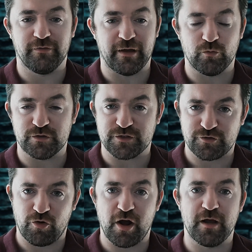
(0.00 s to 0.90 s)
They will
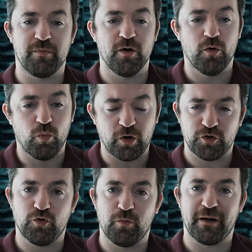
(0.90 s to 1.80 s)
describe what
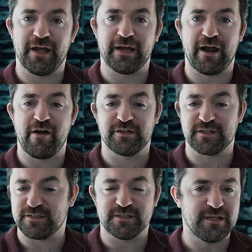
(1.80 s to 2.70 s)
your player character
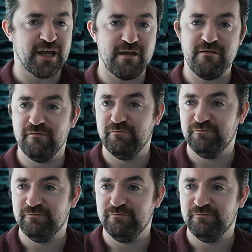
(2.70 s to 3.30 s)
can see,